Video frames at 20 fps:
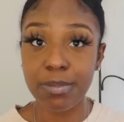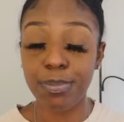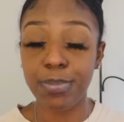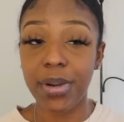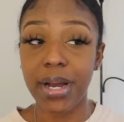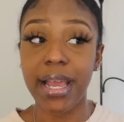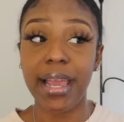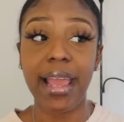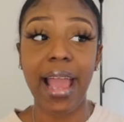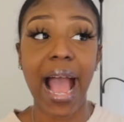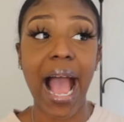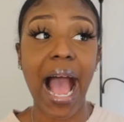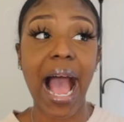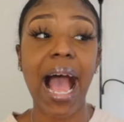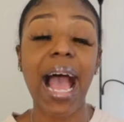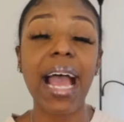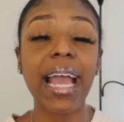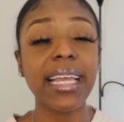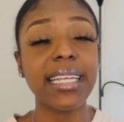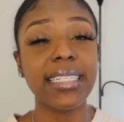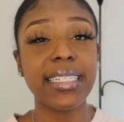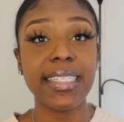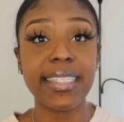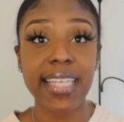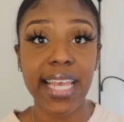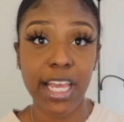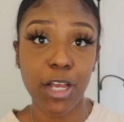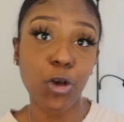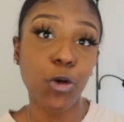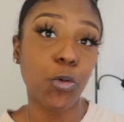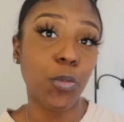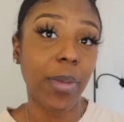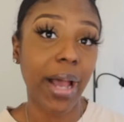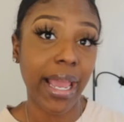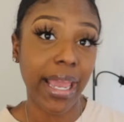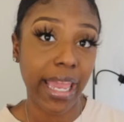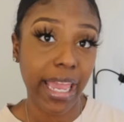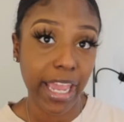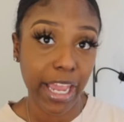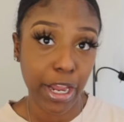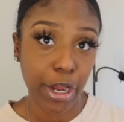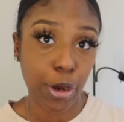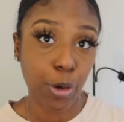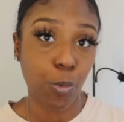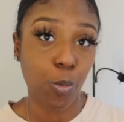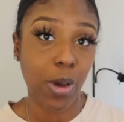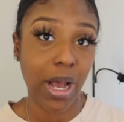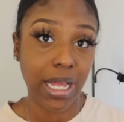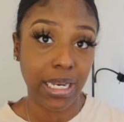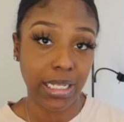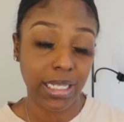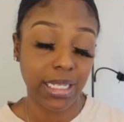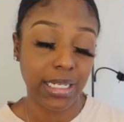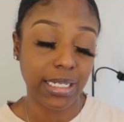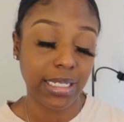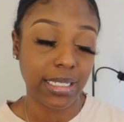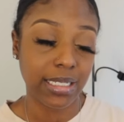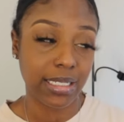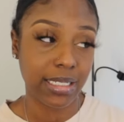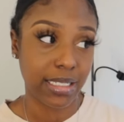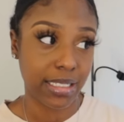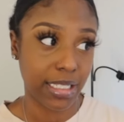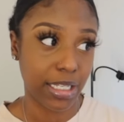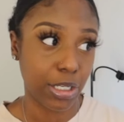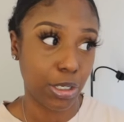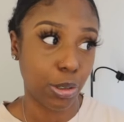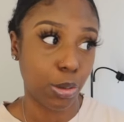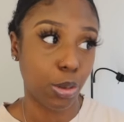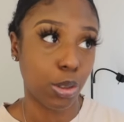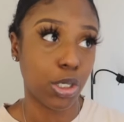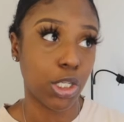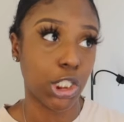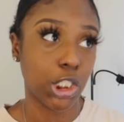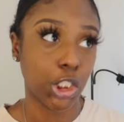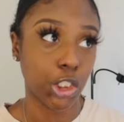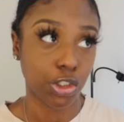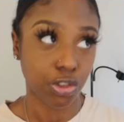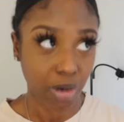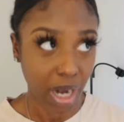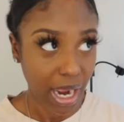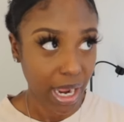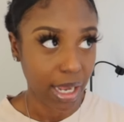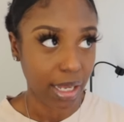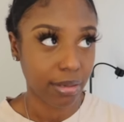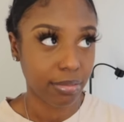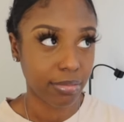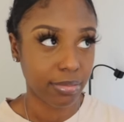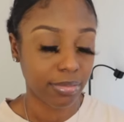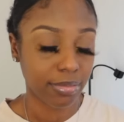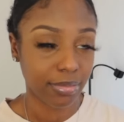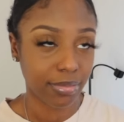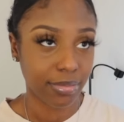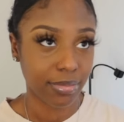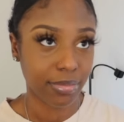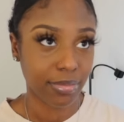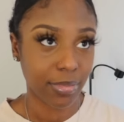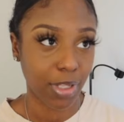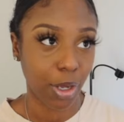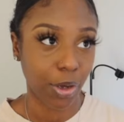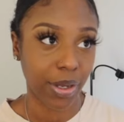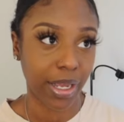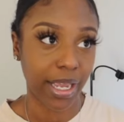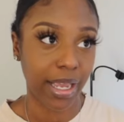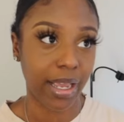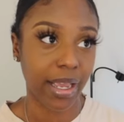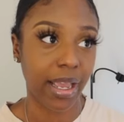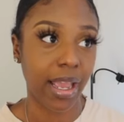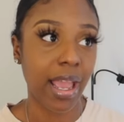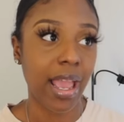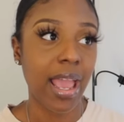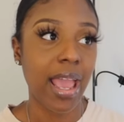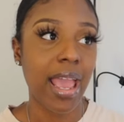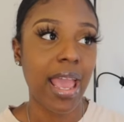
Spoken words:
but I detangle my hair while it is still dry, okay?